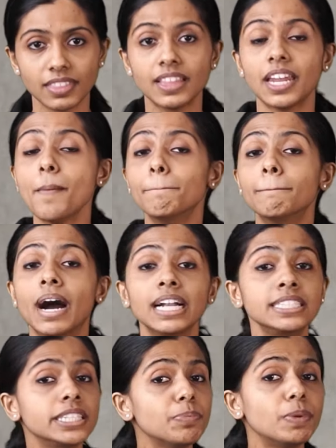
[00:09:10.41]
There are
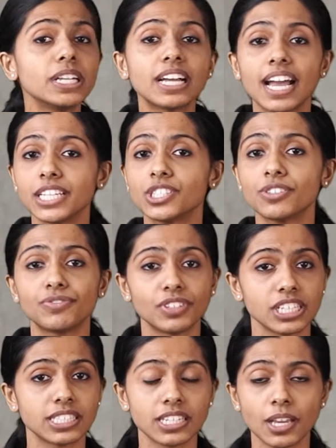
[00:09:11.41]
multiple kinds of
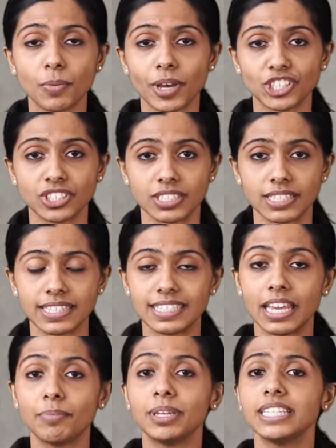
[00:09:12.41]
reasoning questions,
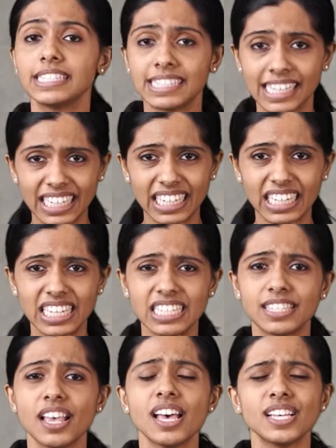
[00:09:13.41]
namely
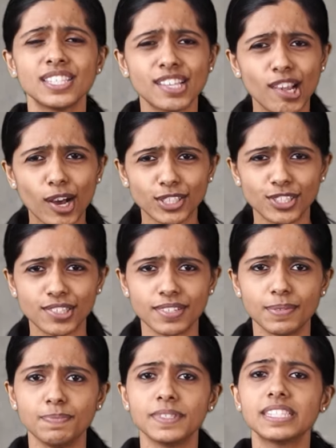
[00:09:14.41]
series,
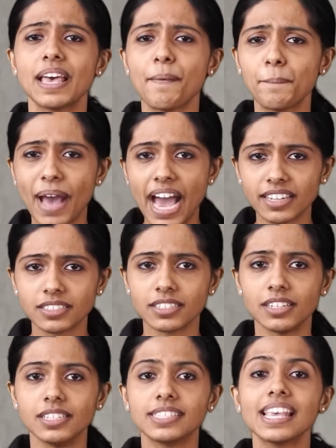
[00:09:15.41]
syllogisms,
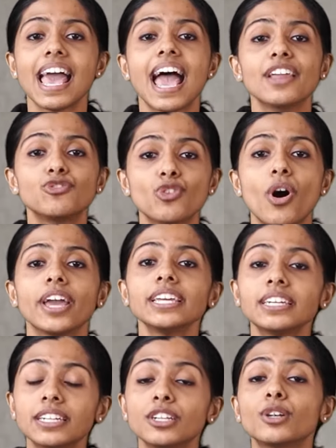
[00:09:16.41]
patterns, and
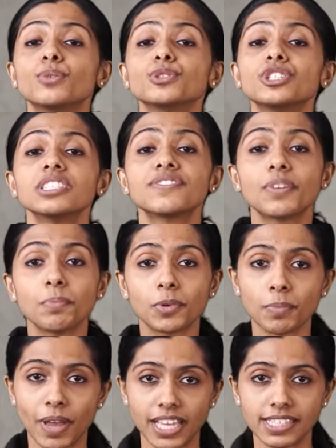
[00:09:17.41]
drawing conclusions from
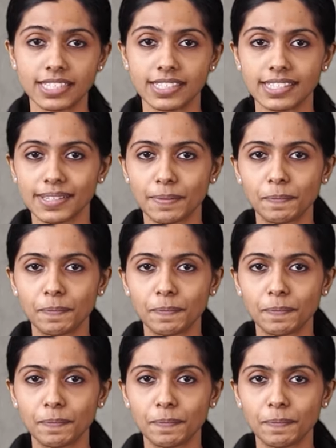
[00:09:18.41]
premises.